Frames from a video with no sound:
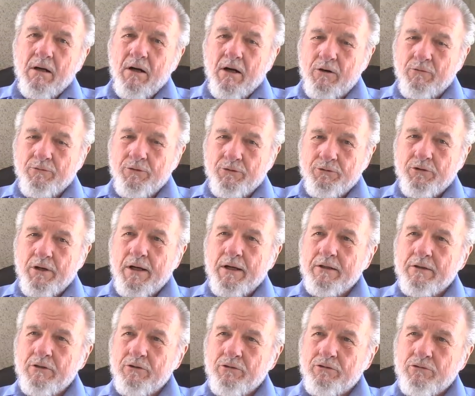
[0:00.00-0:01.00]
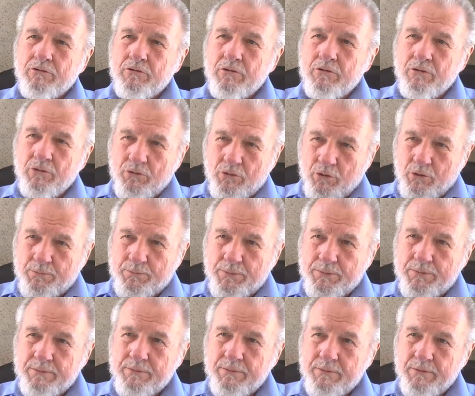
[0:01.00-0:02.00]
of the Zionist group
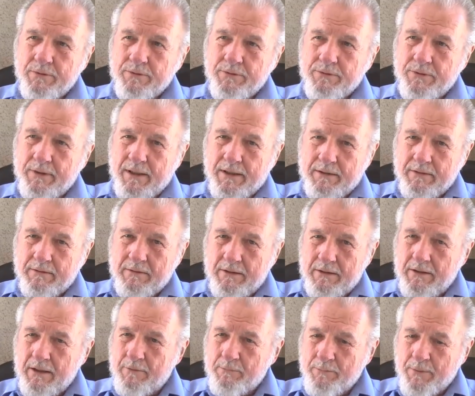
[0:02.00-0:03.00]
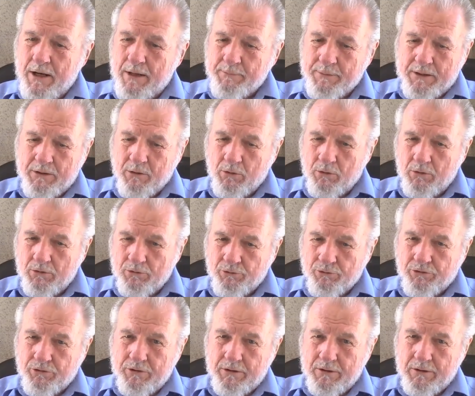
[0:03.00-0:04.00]
that Ilan Papi
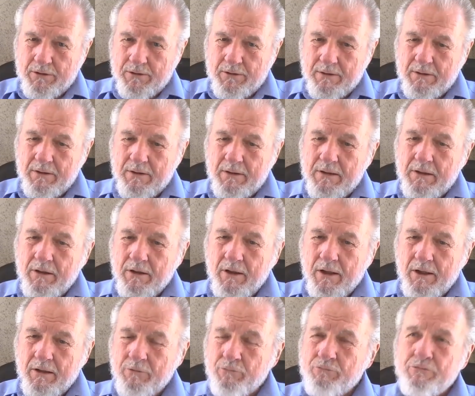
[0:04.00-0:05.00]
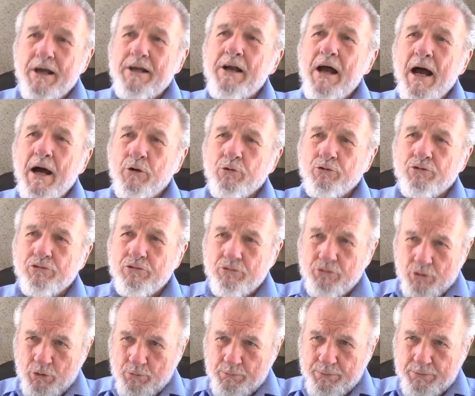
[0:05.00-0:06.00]
calls the Red House
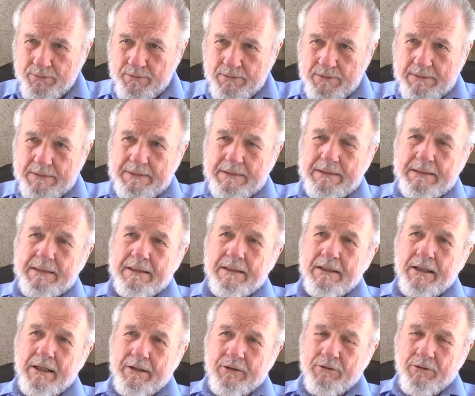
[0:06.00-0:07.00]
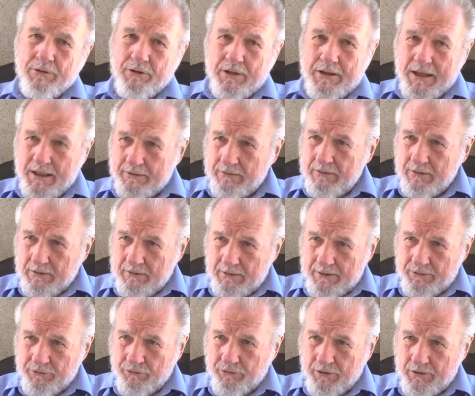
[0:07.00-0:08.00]
group in The Ethnic
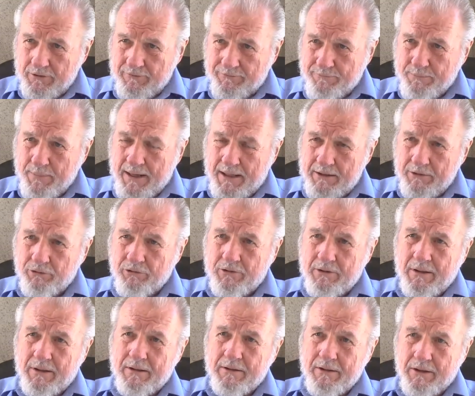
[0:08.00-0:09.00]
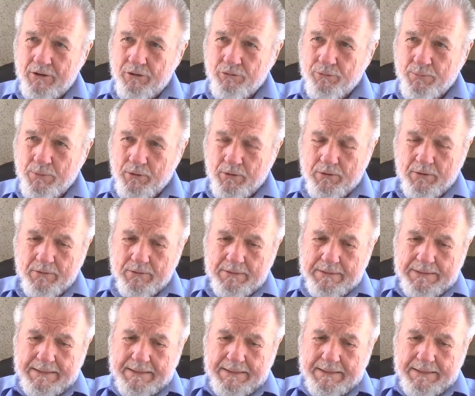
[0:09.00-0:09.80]
Cleansing of Palestine, his book,